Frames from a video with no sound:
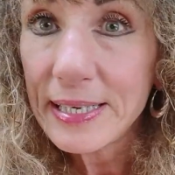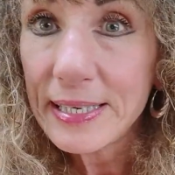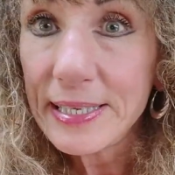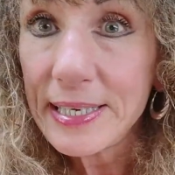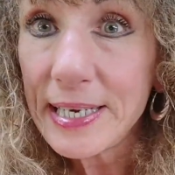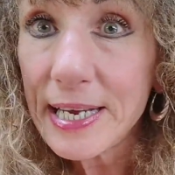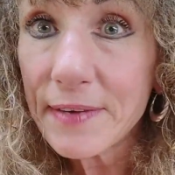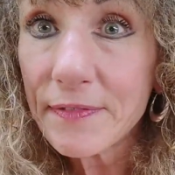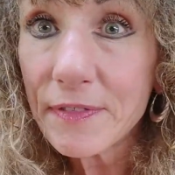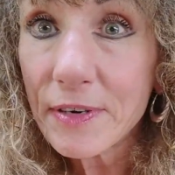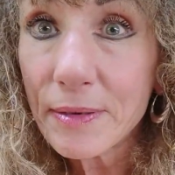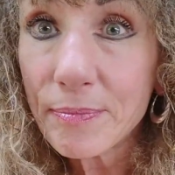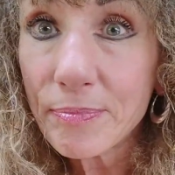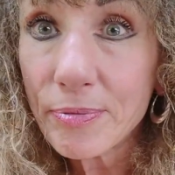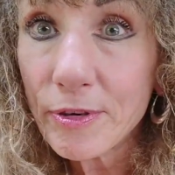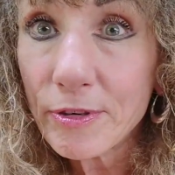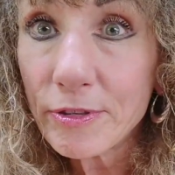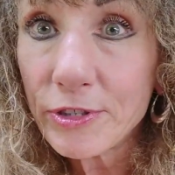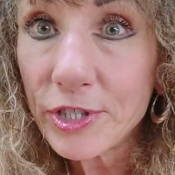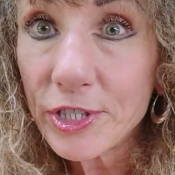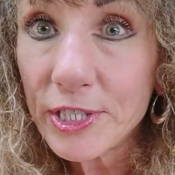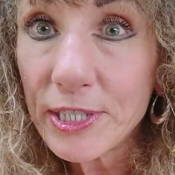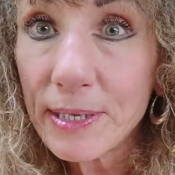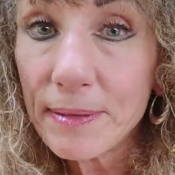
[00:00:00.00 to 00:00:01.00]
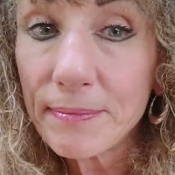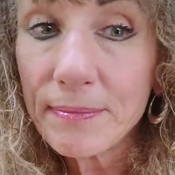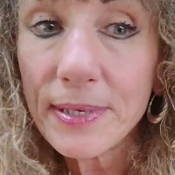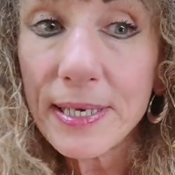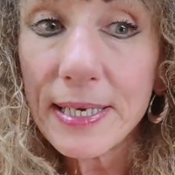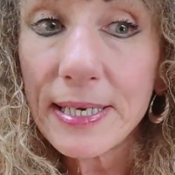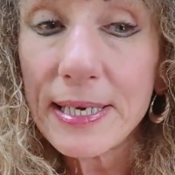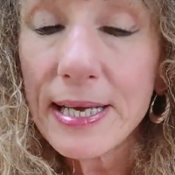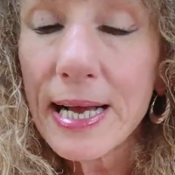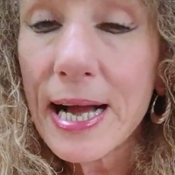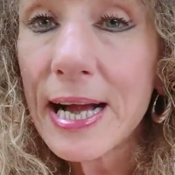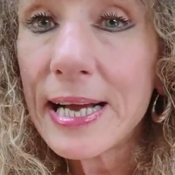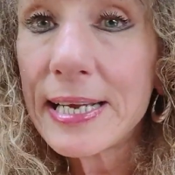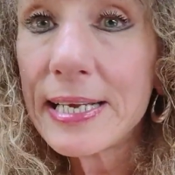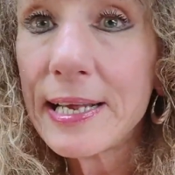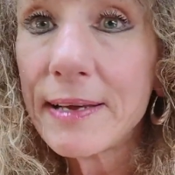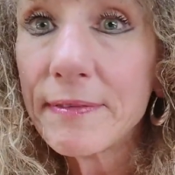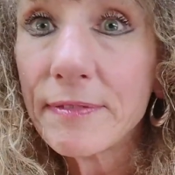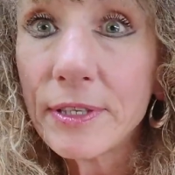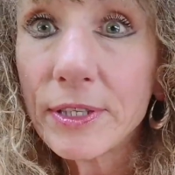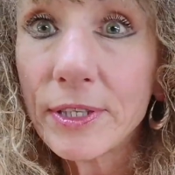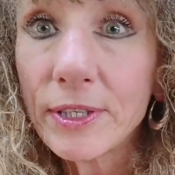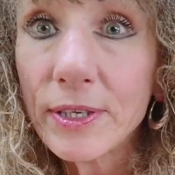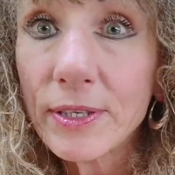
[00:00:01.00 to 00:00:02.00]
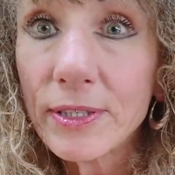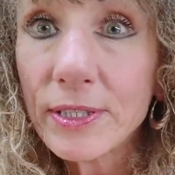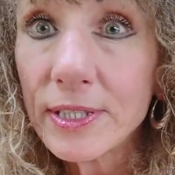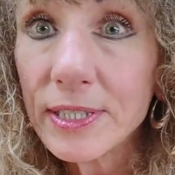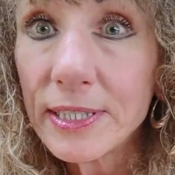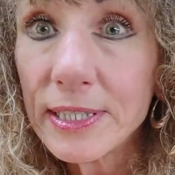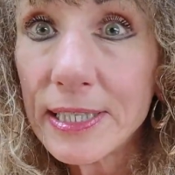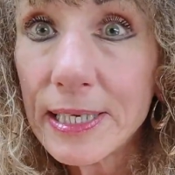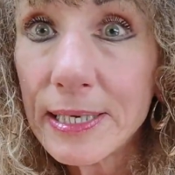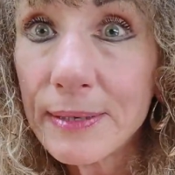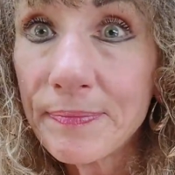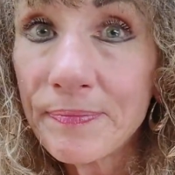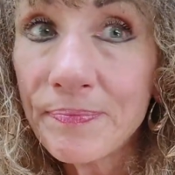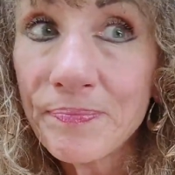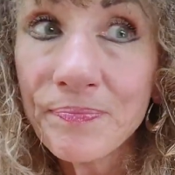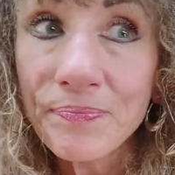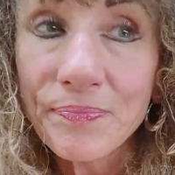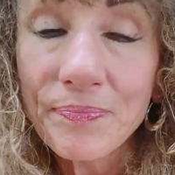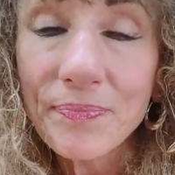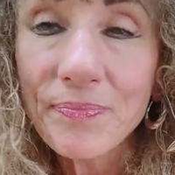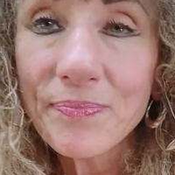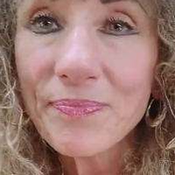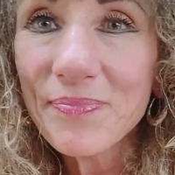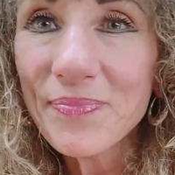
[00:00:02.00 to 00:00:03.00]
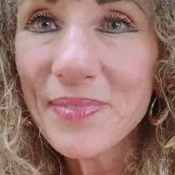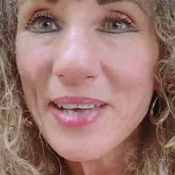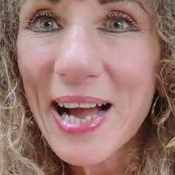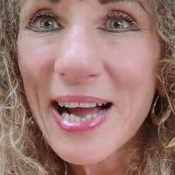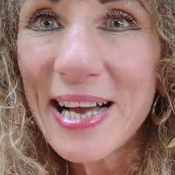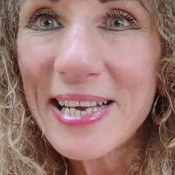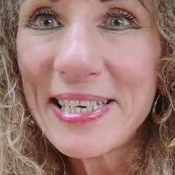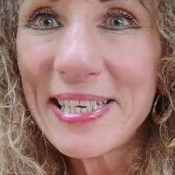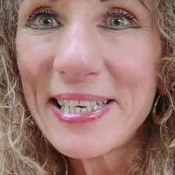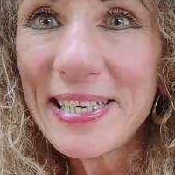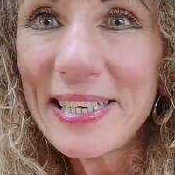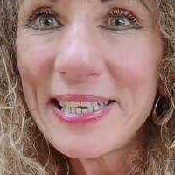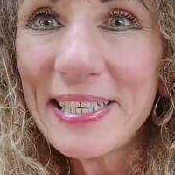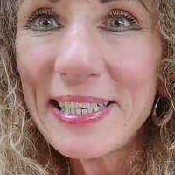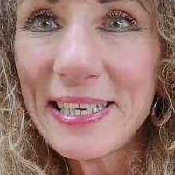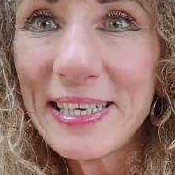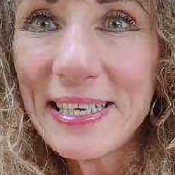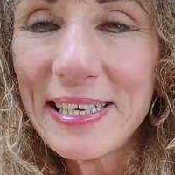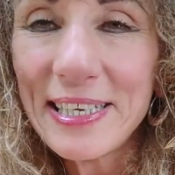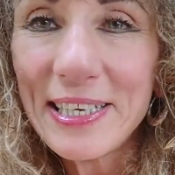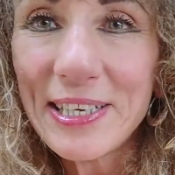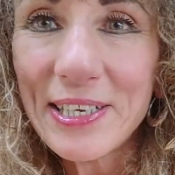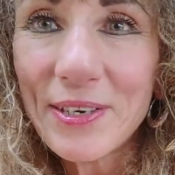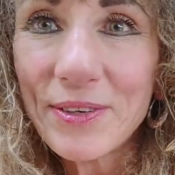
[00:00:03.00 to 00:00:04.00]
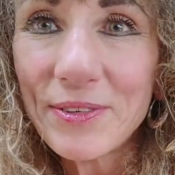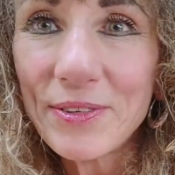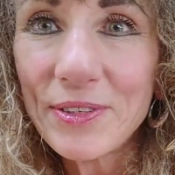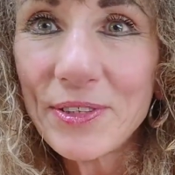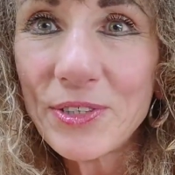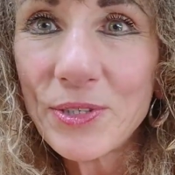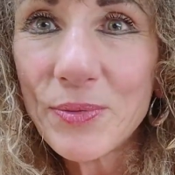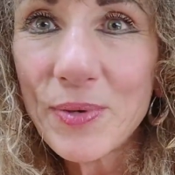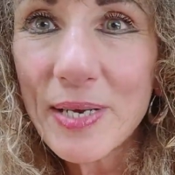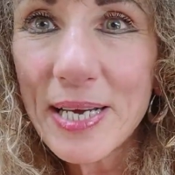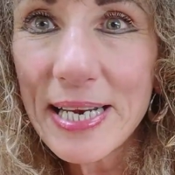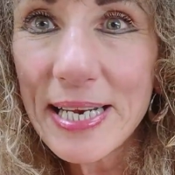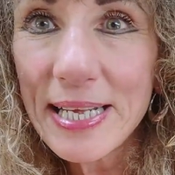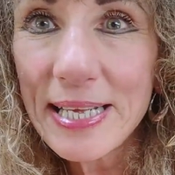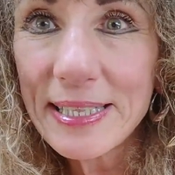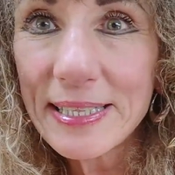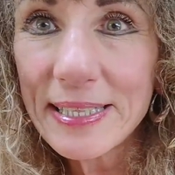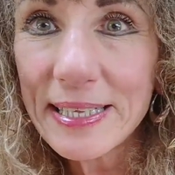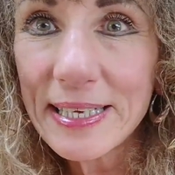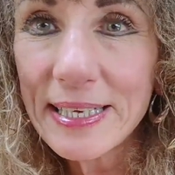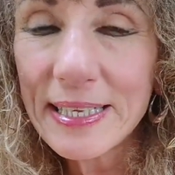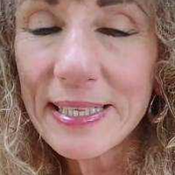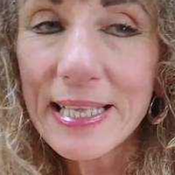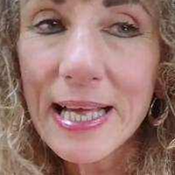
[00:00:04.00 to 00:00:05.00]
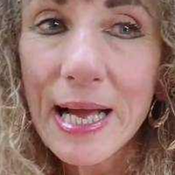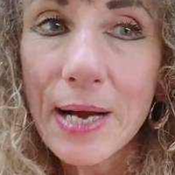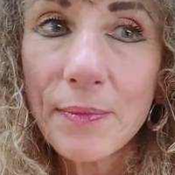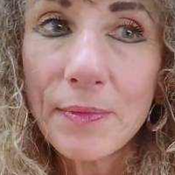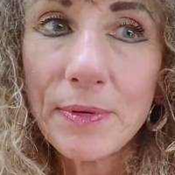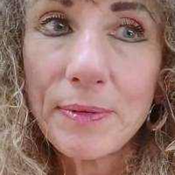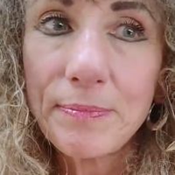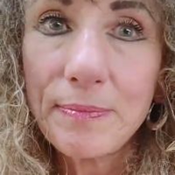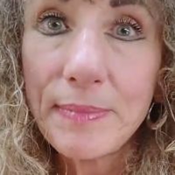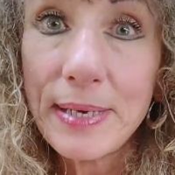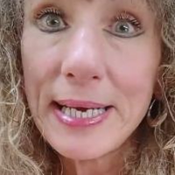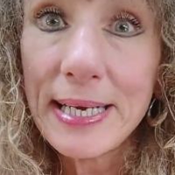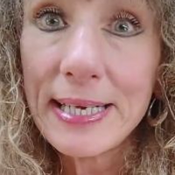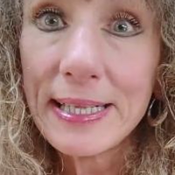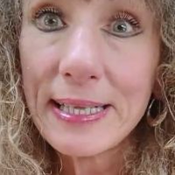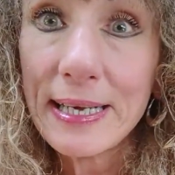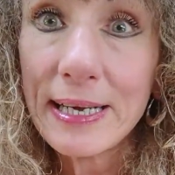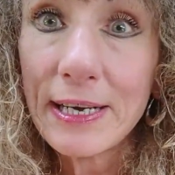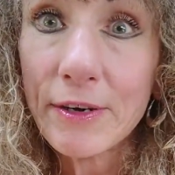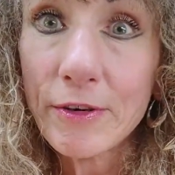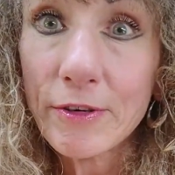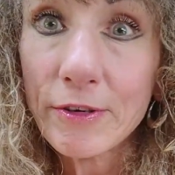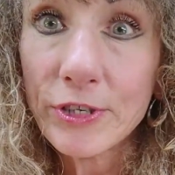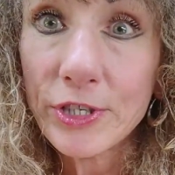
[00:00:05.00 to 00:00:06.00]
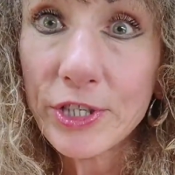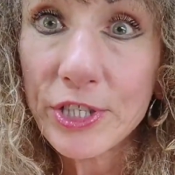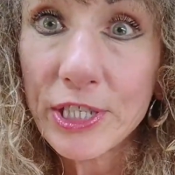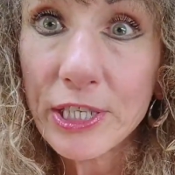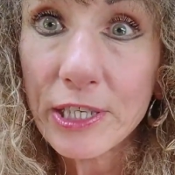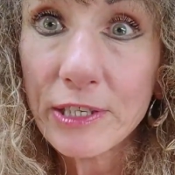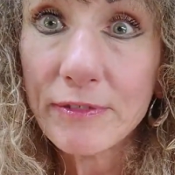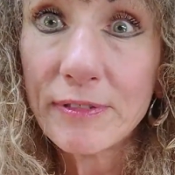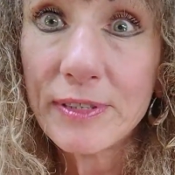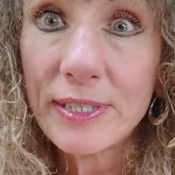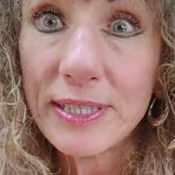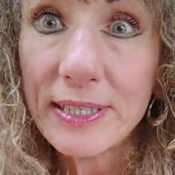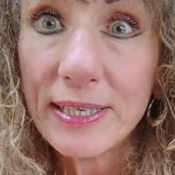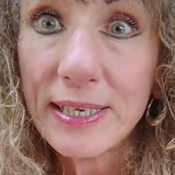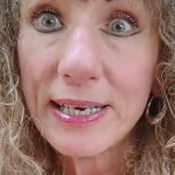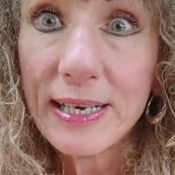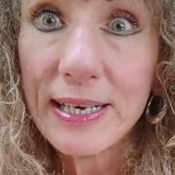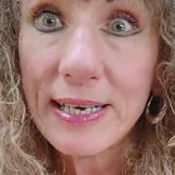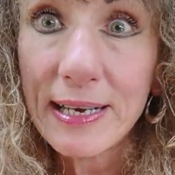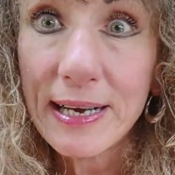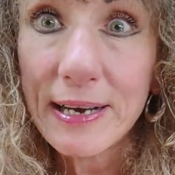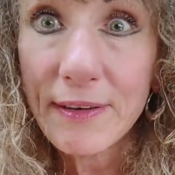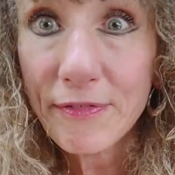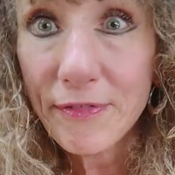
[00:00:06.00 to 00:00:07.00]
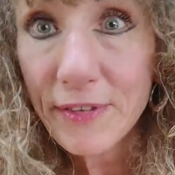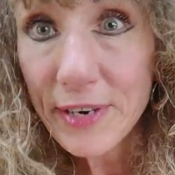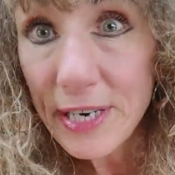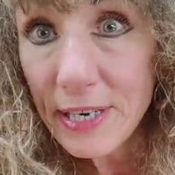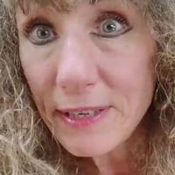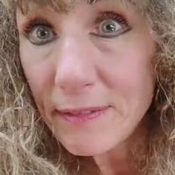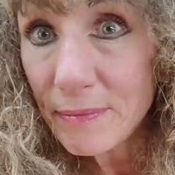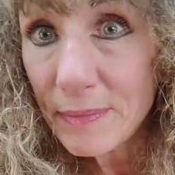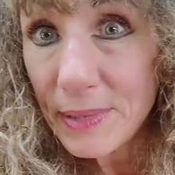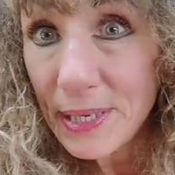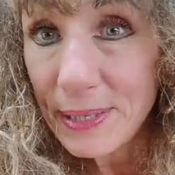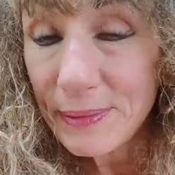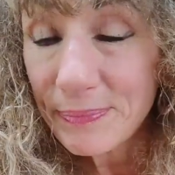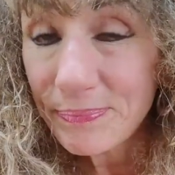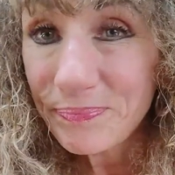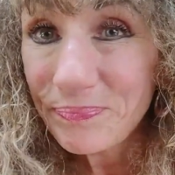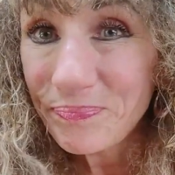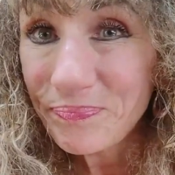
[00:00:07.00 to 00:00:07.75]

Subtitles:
Never approached them. I never looked at them. I didn't, do anything that would make her children afraid of me.